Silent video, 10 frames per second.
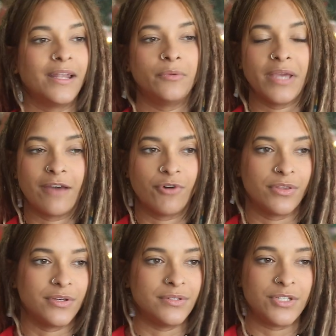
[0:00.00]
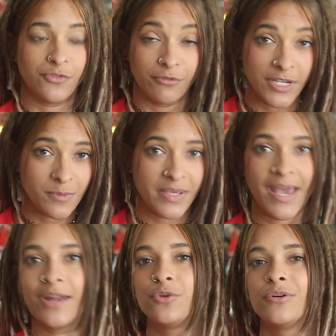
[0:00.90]
then we have all the different recipe
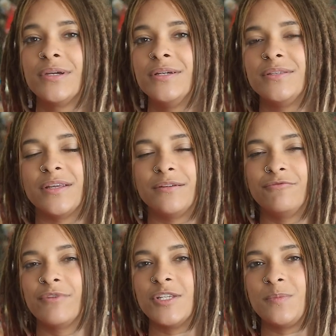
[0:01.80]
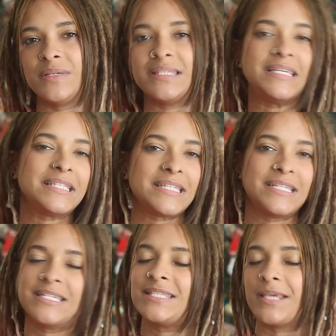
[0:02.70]
categories and recipe
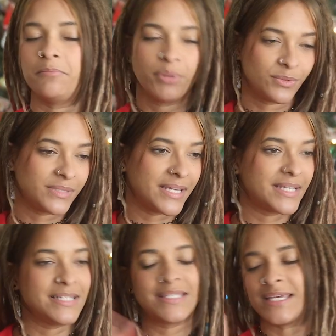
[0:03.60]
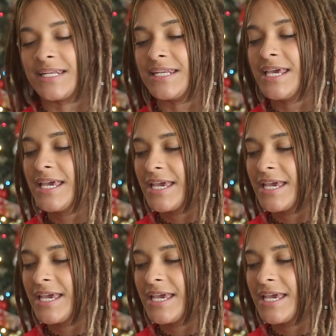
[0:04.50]
seasons and birthdays and